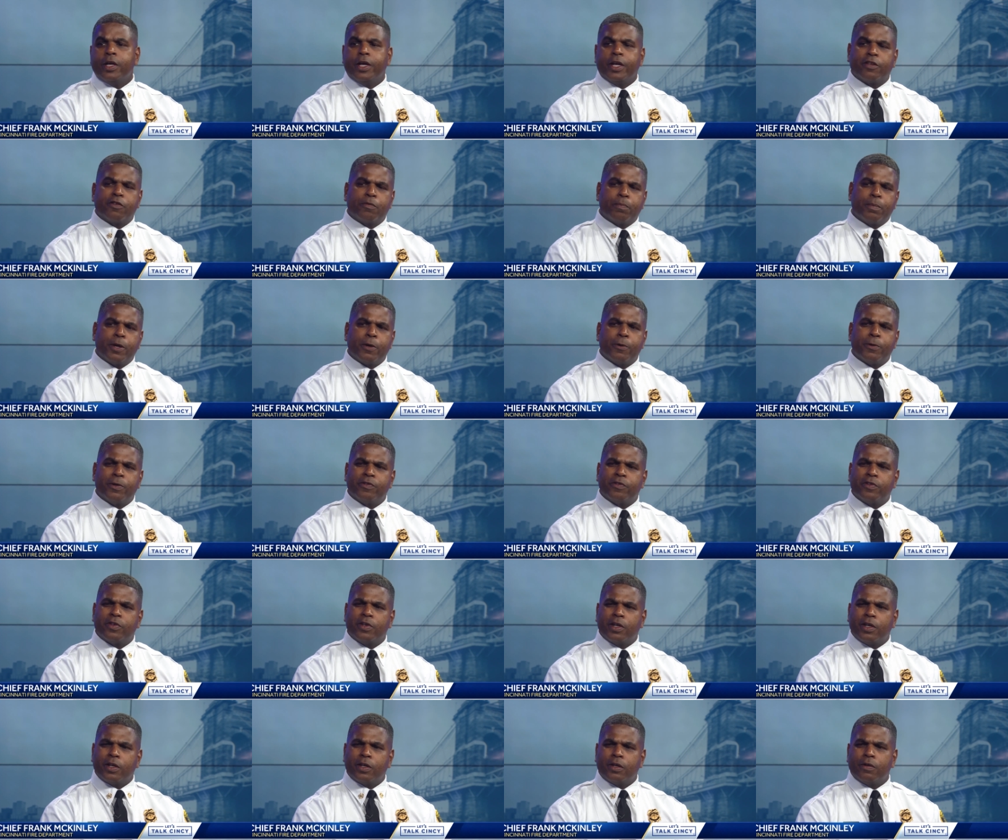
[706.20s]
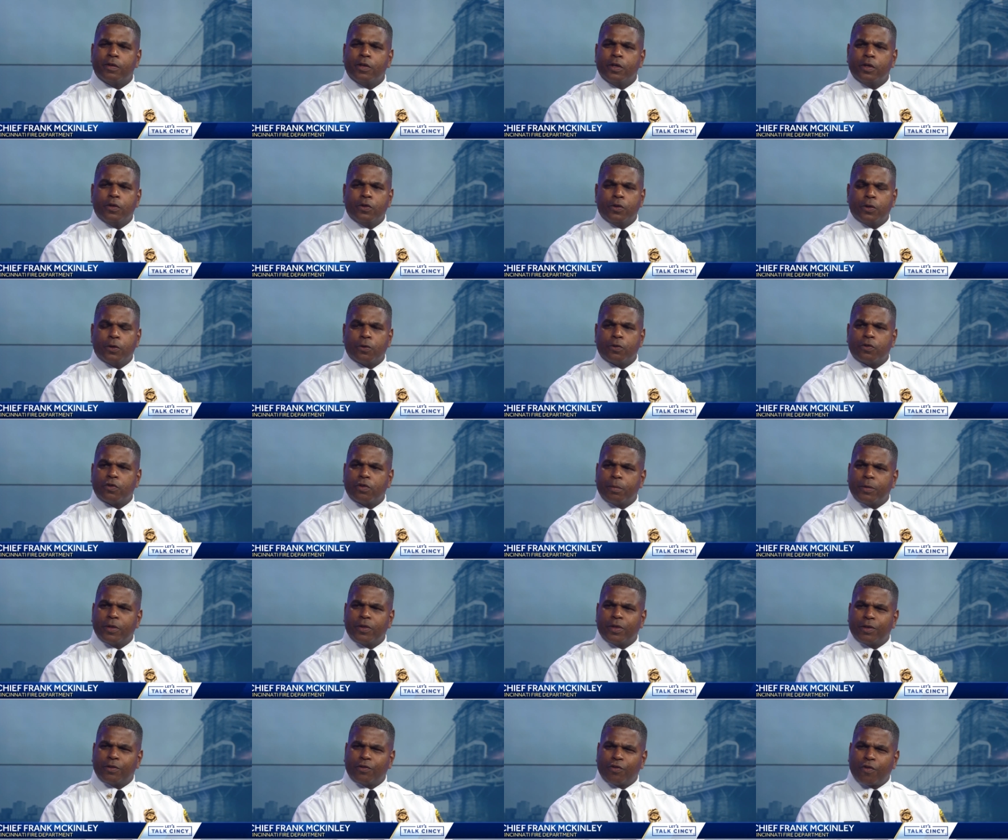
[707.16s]
experiencing, you know, some
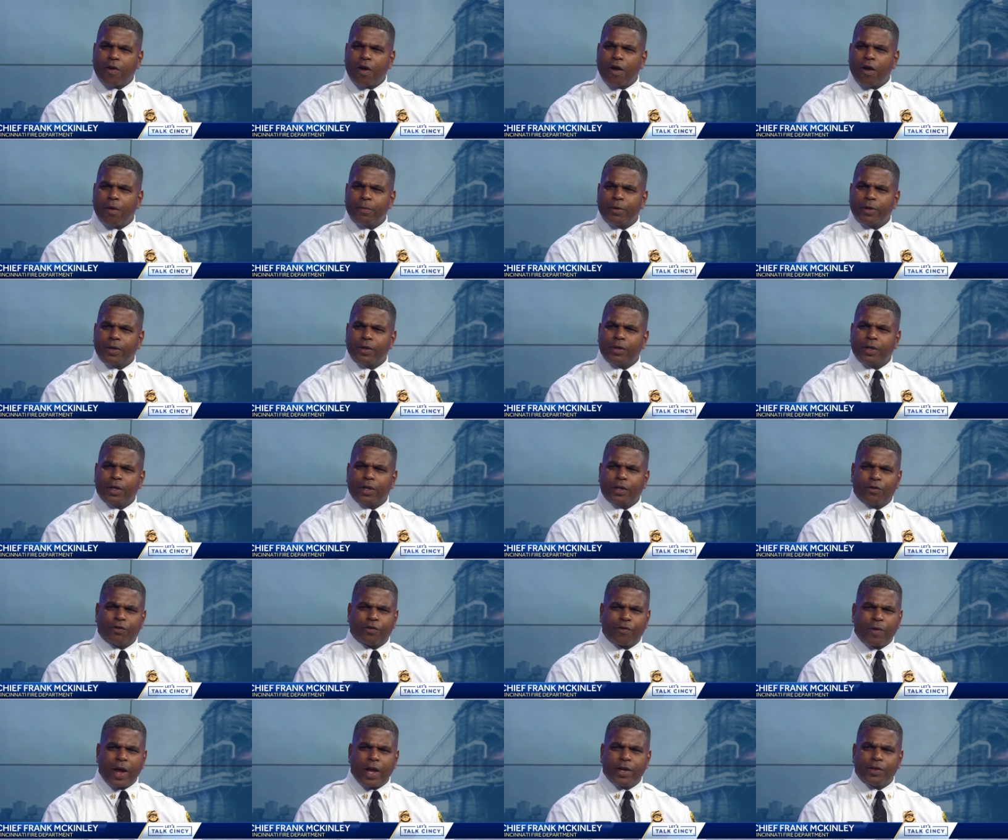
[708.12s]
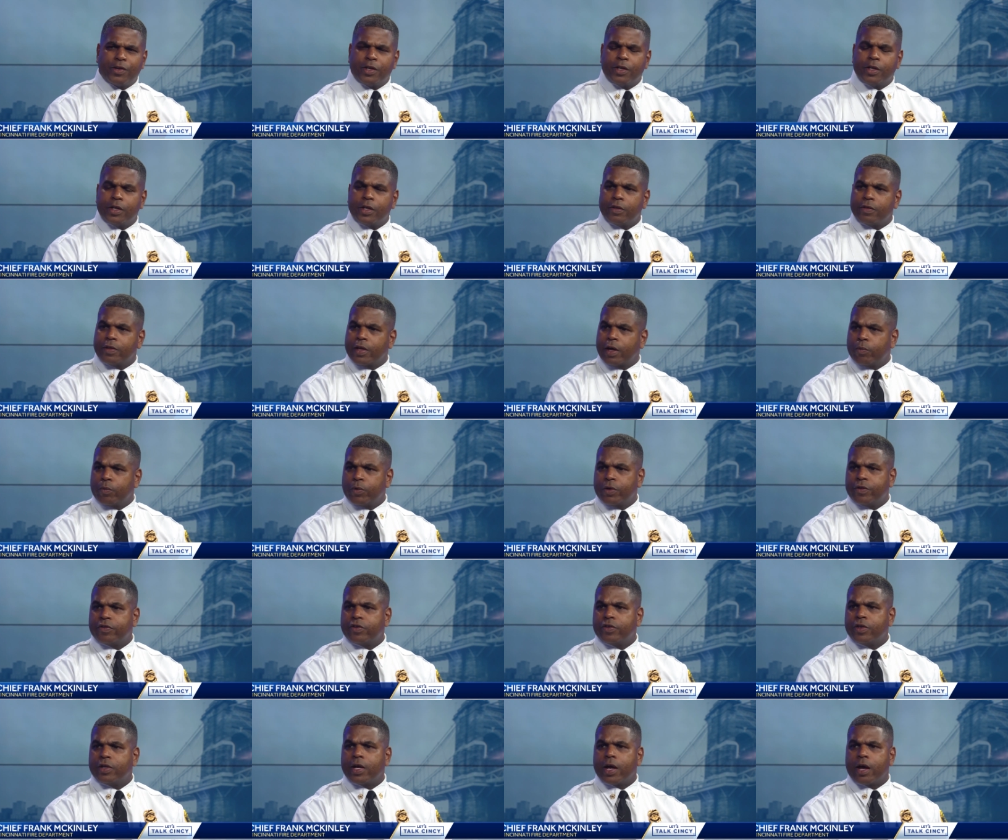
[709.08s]
of the trauma and tragedy that we
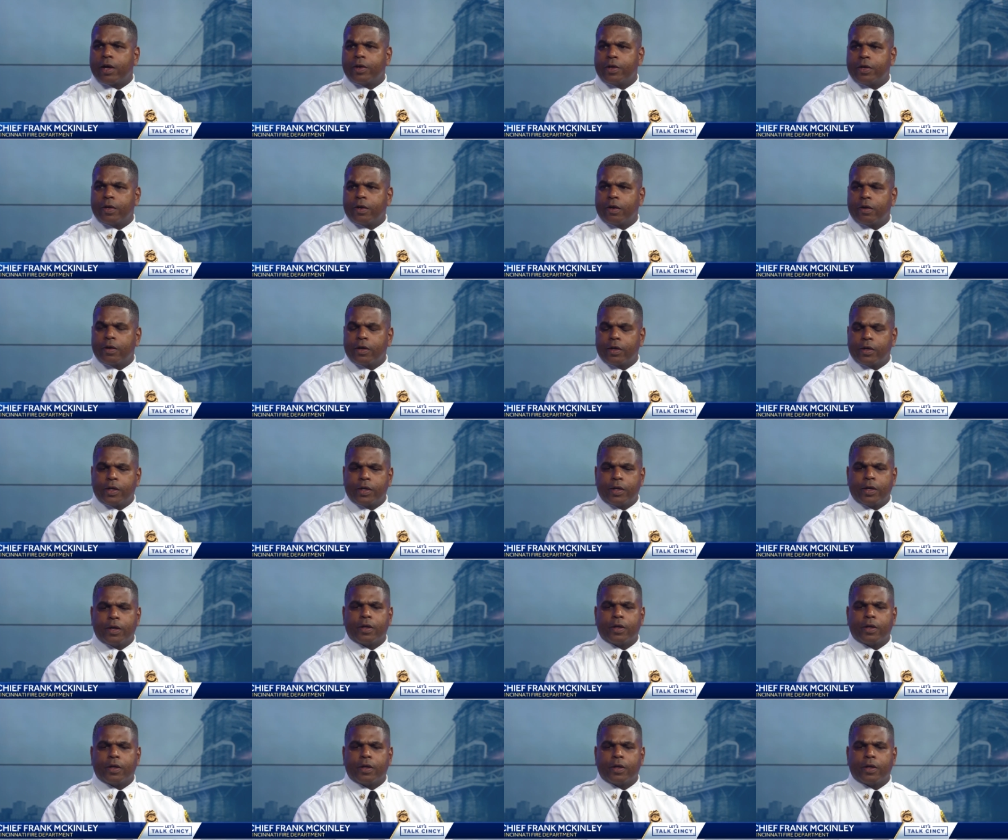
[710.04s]
see out here.